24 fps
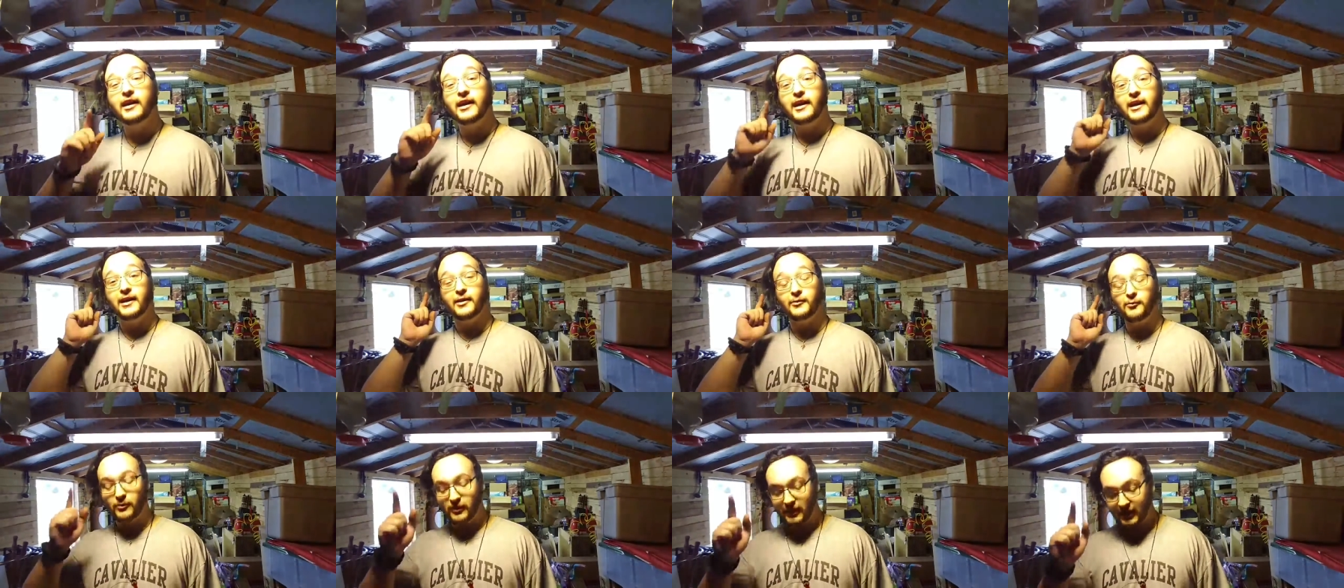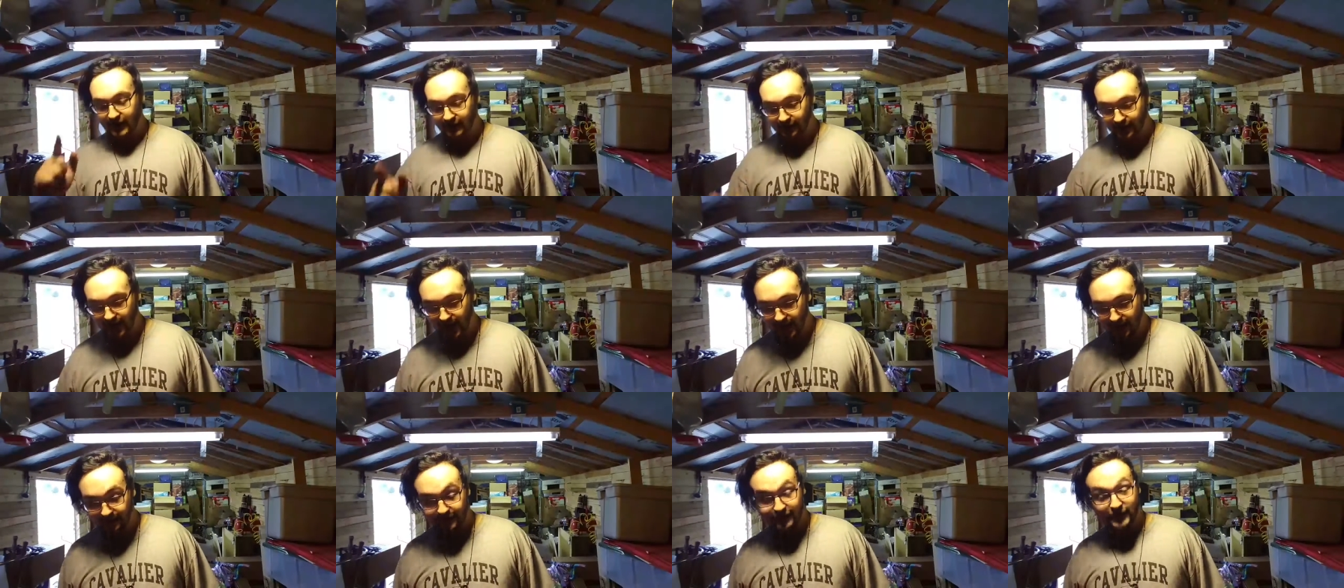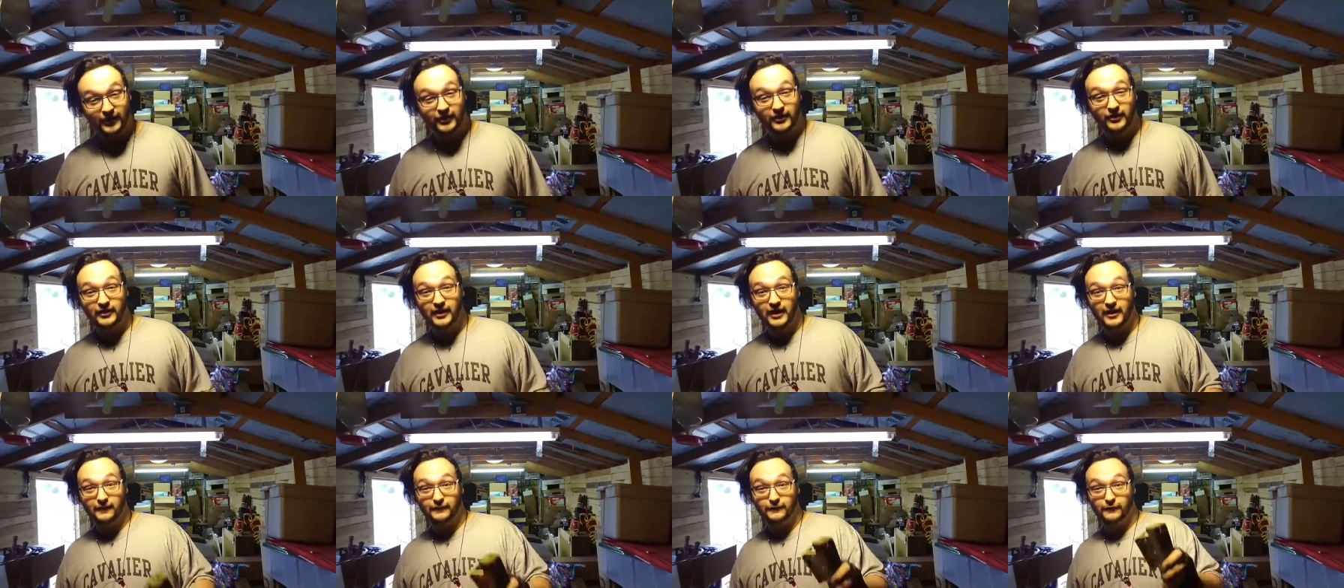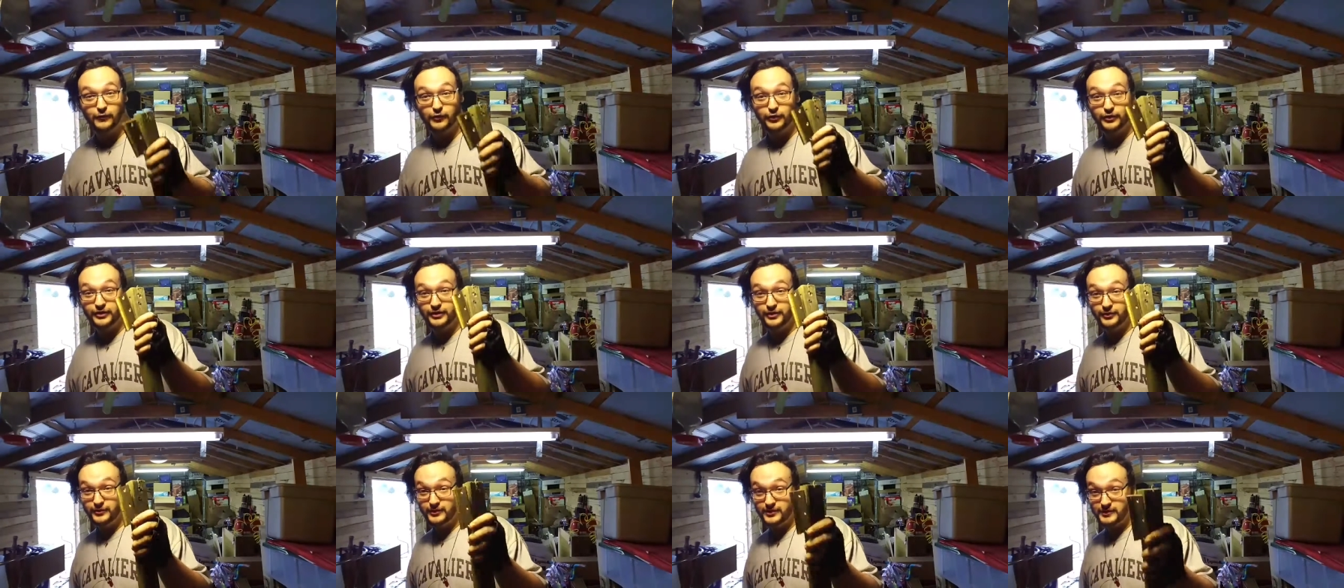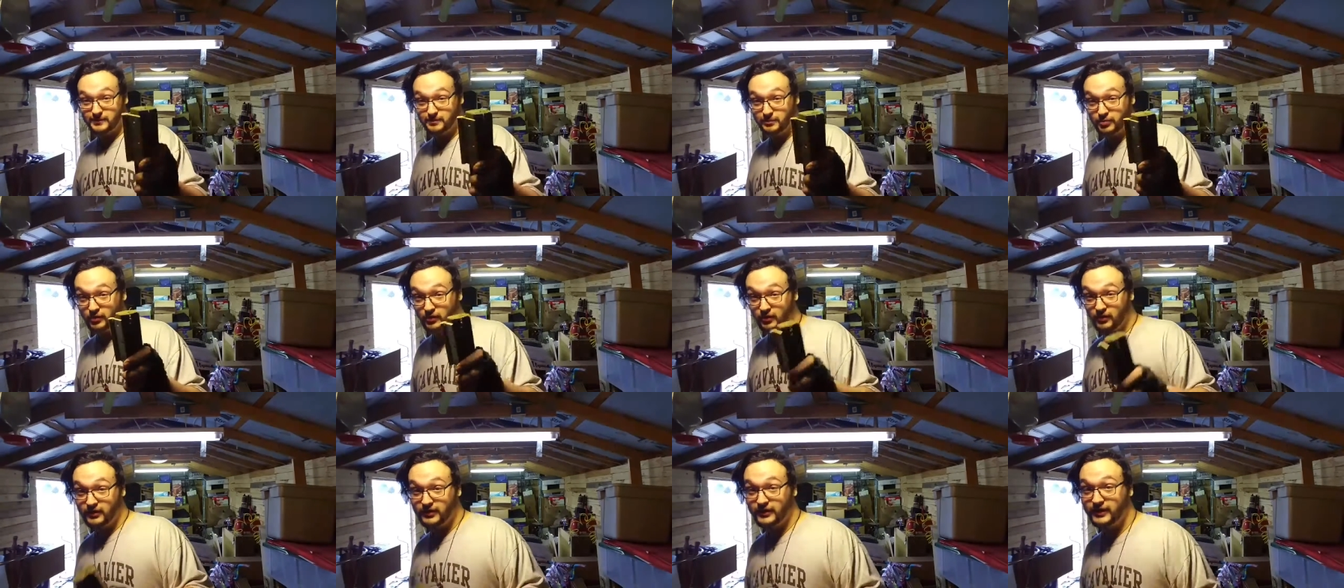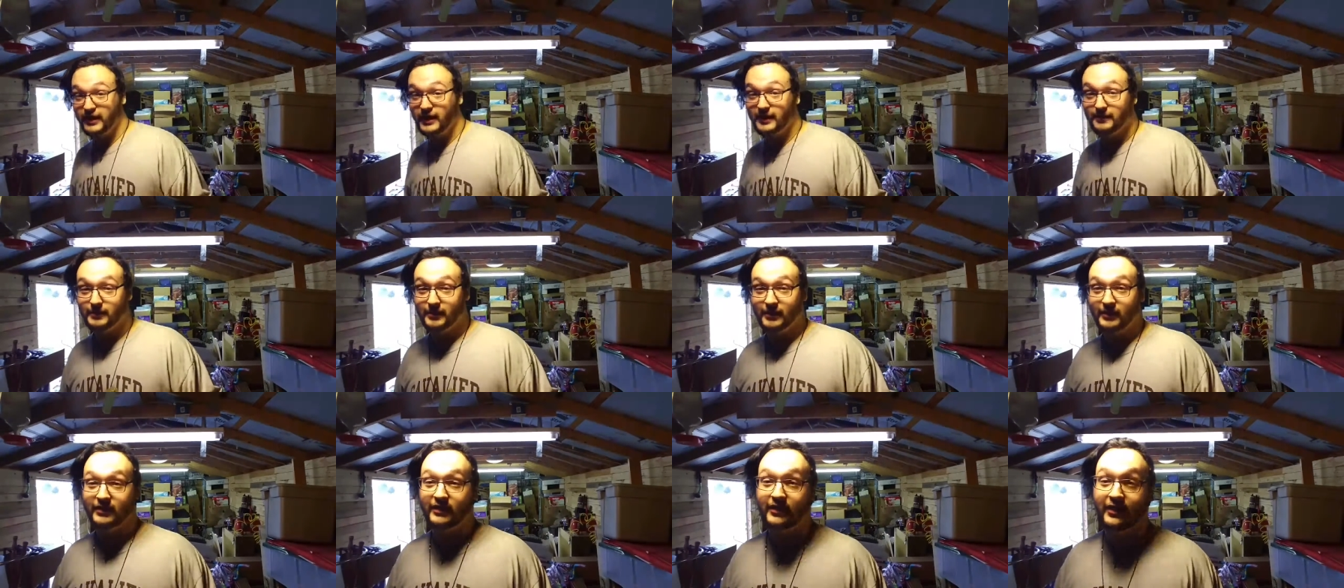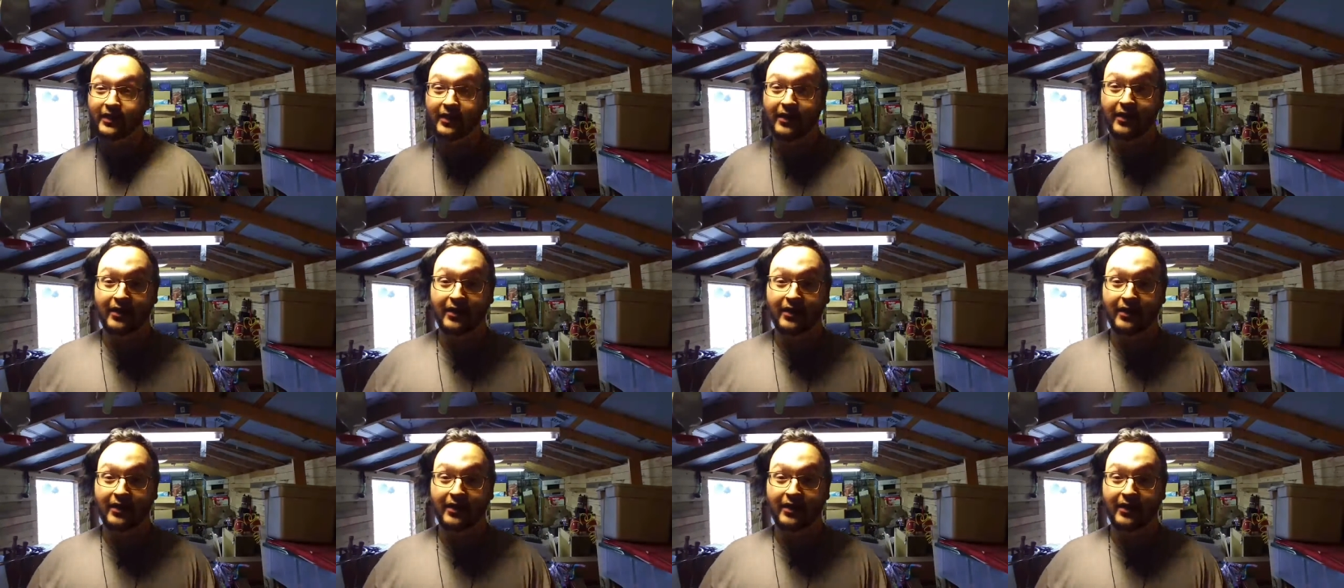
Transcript: And what I've got figured out for you is pretty epic.